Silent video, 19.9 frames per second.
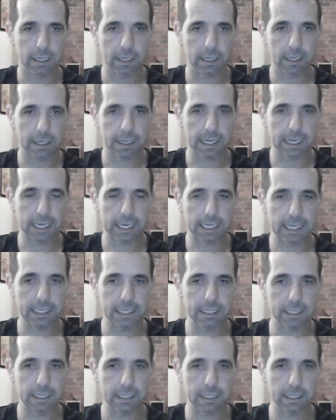
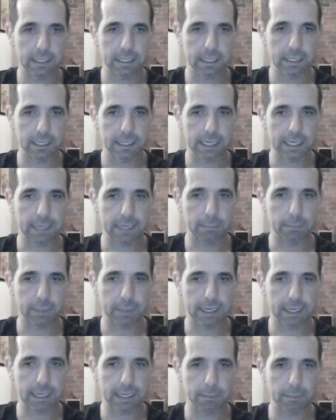Can
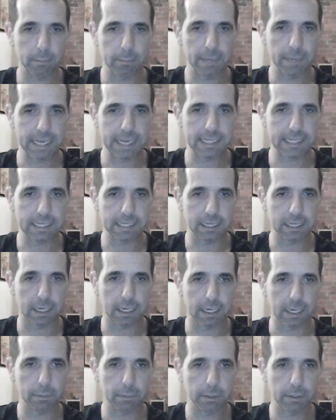black mess
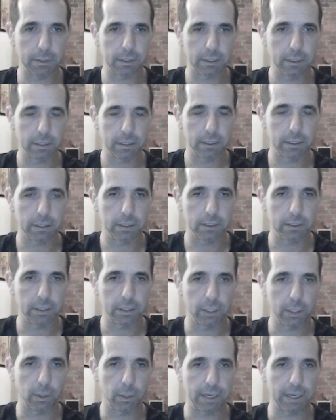up
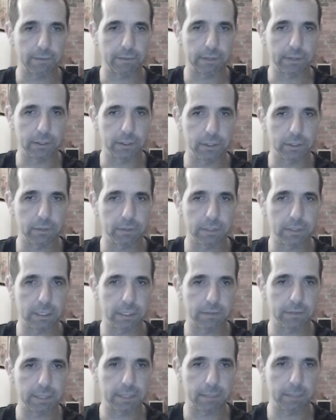you having the two
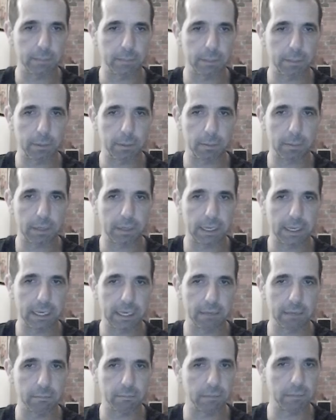reserve Tempi by
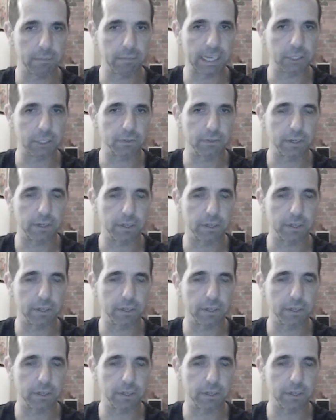playing h5?